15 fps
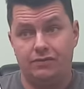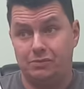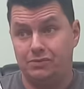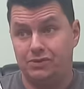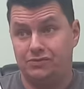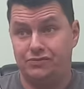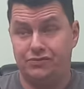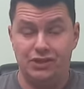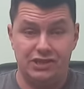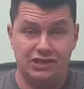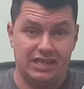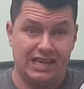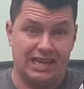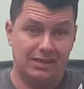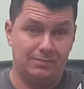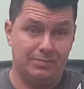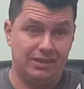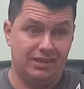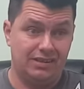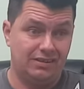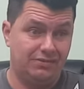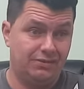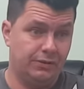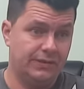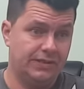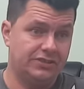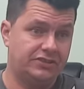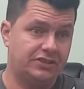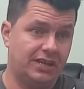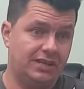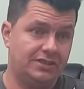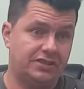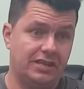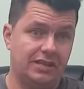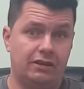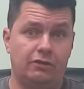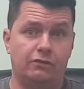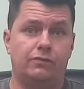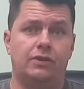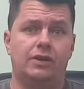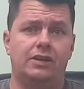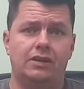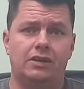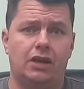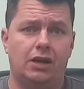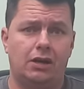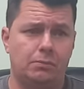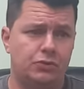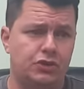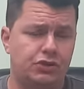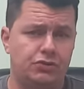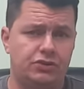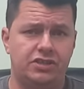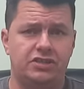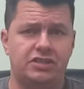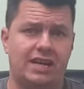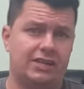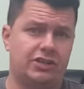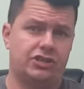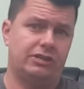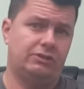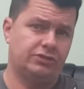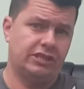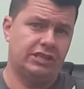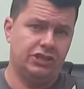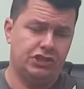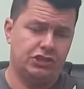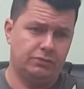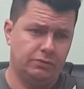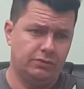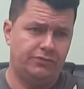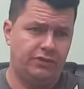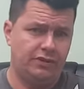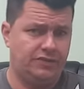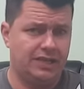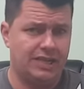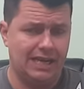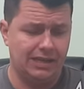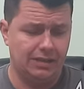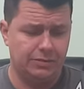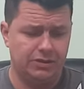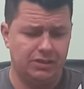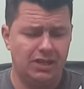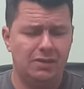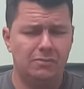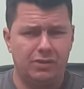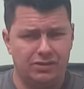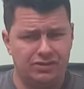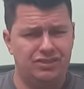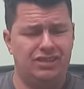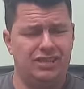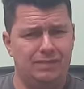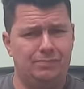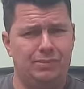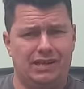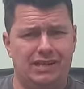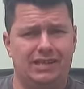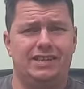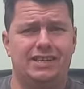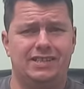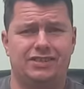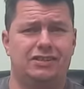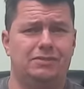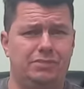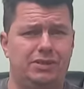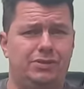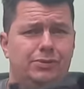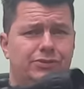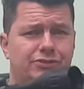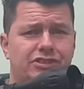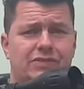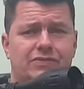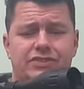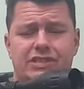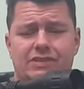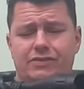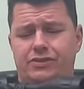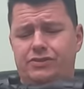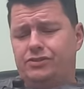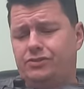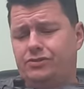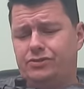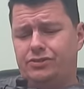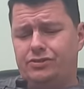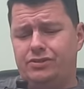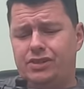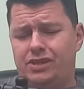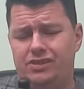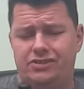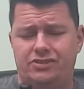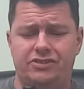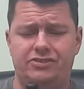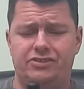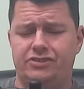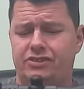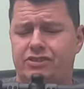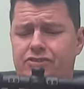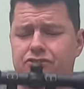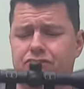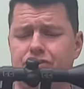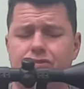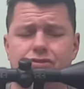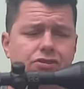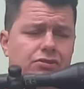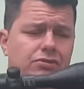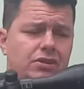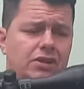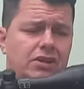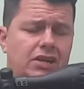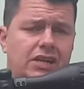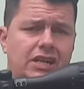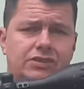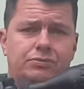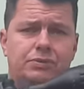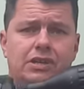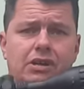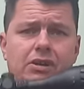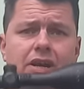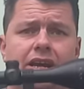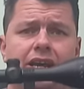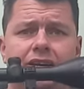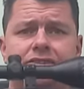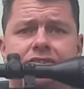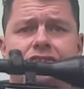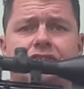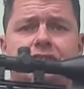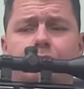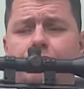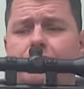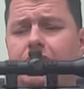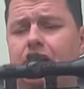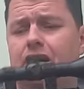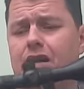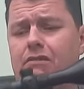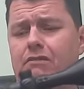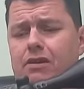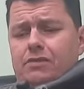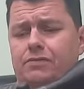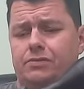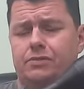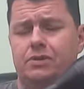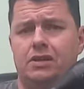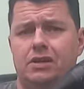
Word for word: up to 30 caliber, and if you're in the States, they love shooting tank shells at each other with 50 caliber, but typically it's going to be 1.77 and 2.2. So this isn't a 2.2, and as we know, it is a spring air rifle.